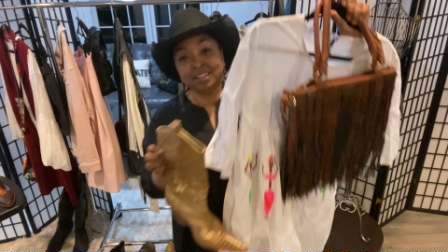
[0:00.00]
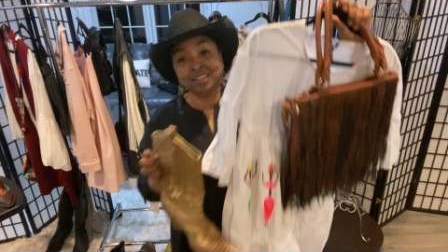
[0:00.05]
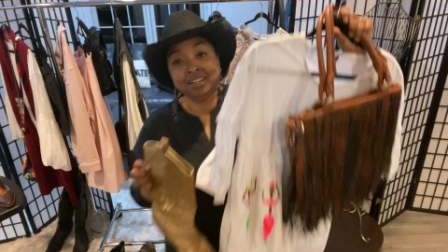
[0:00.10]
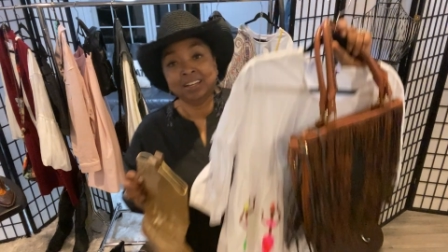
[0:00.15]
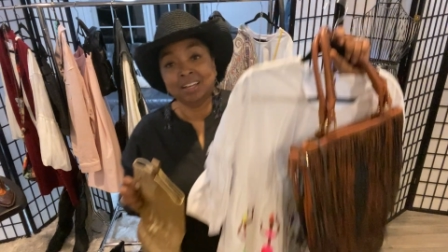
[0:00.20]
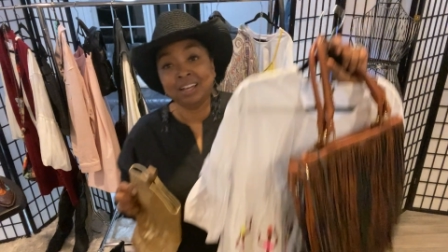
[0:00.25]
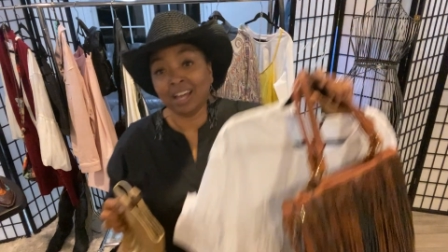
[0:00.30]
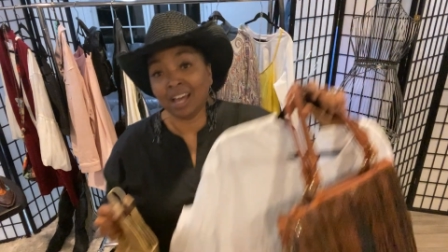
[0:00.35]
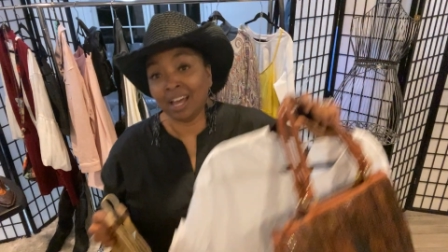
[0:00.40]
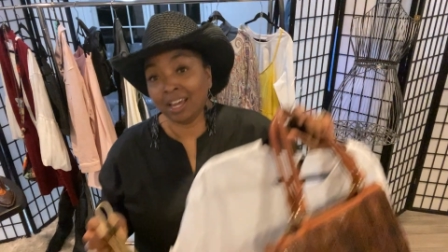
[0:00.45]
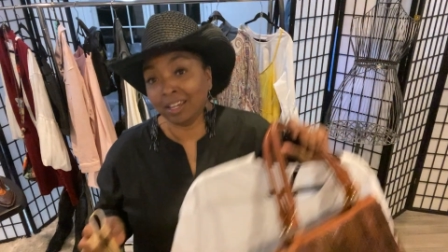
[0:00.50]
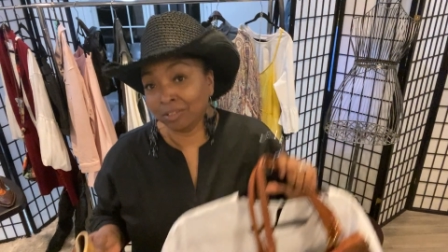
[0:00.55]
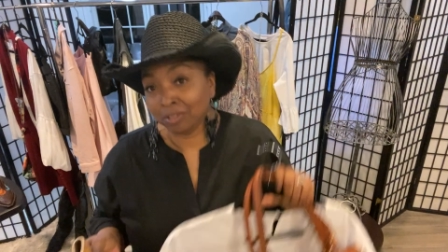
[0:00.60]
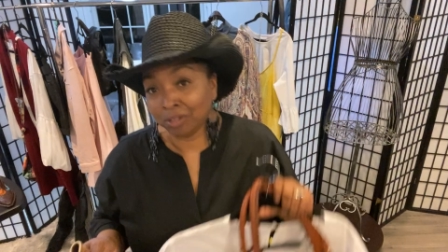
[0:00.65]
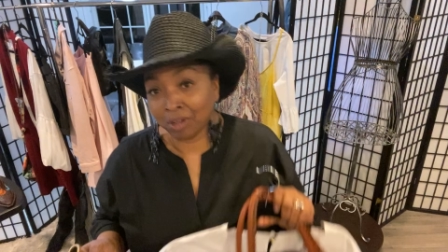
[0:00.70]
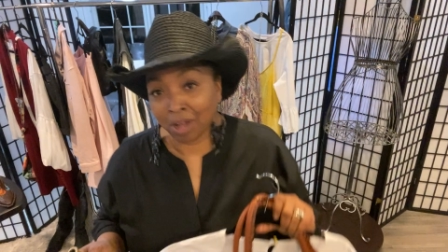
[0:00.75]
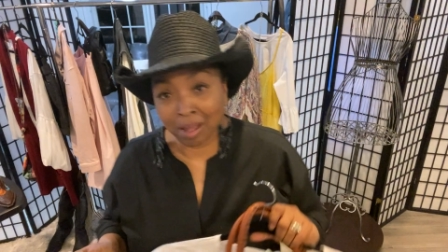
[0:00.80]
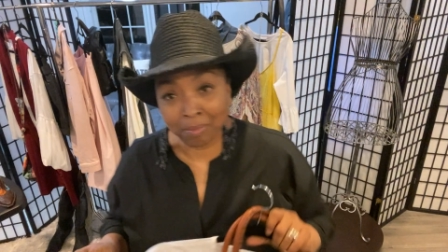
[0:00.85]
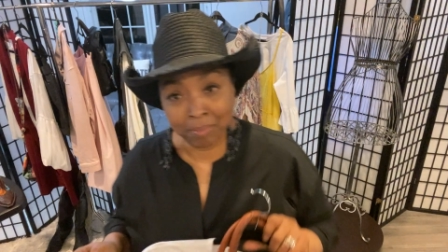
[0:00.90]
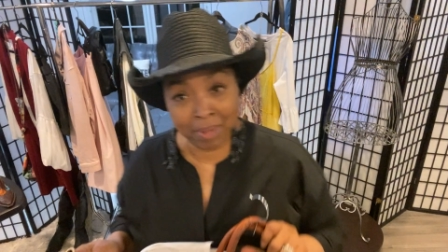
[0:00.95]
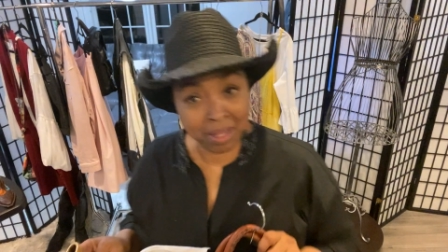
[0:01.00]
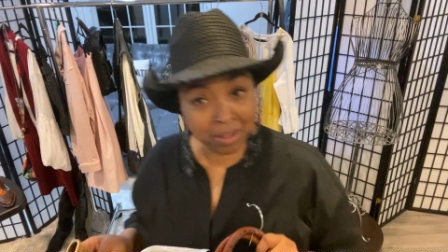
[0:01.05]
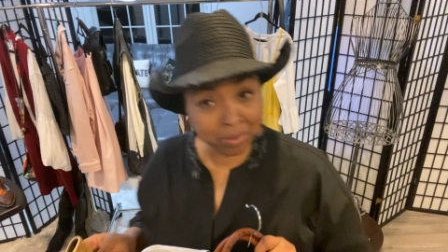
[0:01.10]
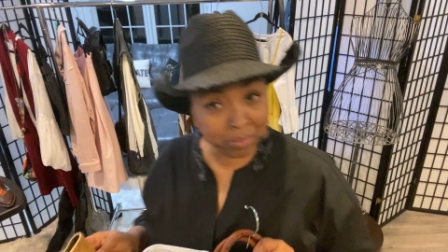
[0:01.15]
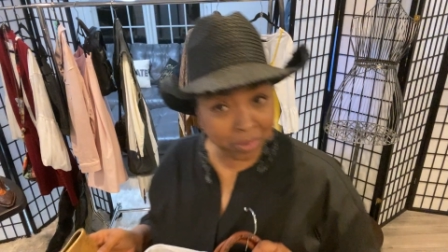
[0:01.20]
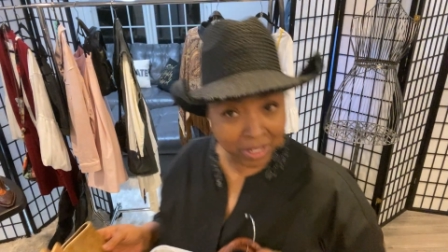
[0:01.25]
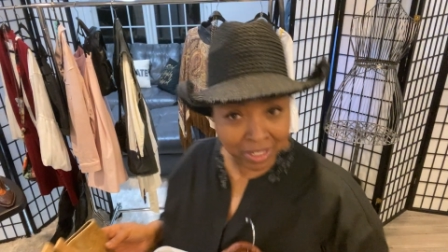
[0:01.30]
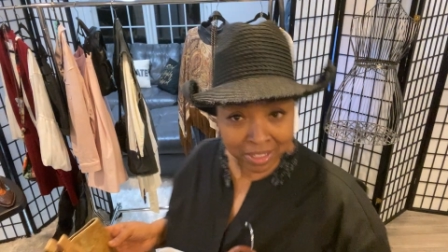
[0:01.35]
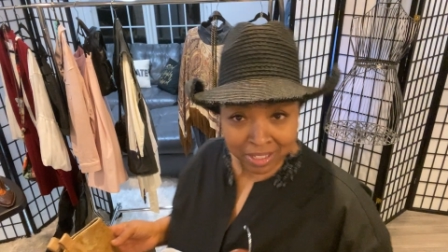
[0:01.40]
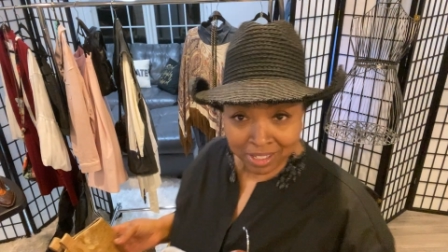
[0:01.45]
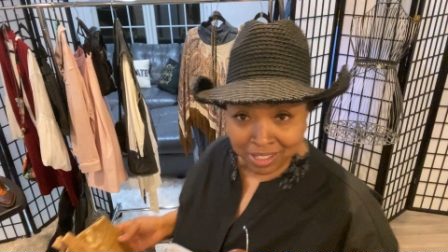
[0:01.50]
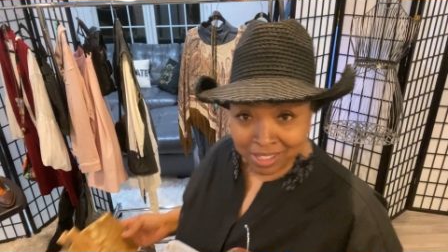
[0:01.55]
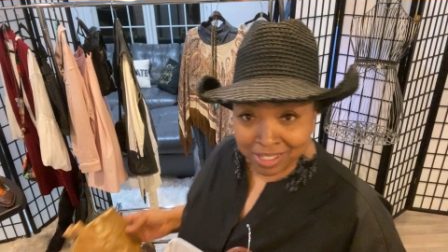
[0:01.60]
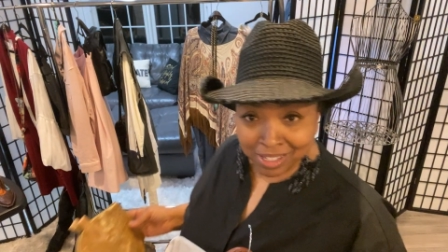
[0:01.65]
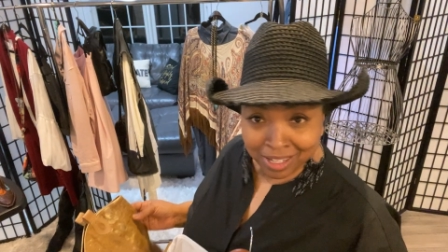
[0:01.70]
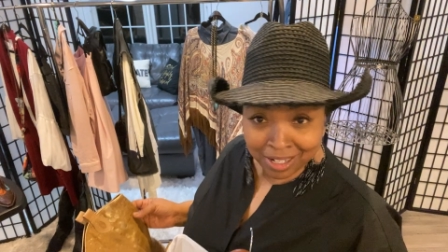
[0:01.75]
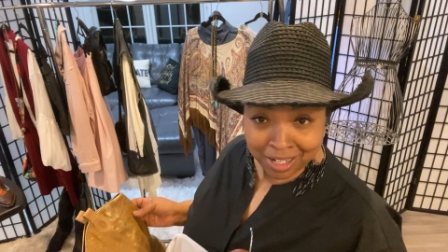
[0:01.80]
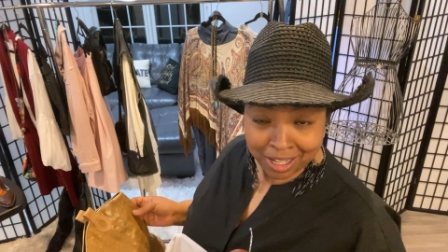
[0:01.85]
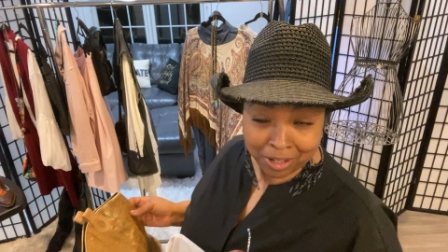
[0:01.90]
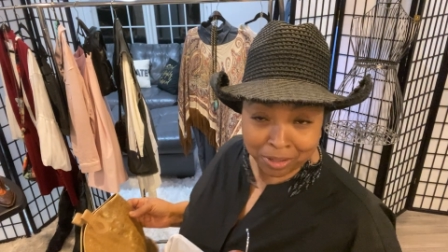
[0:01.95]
I don't know, I might wear this Sunday,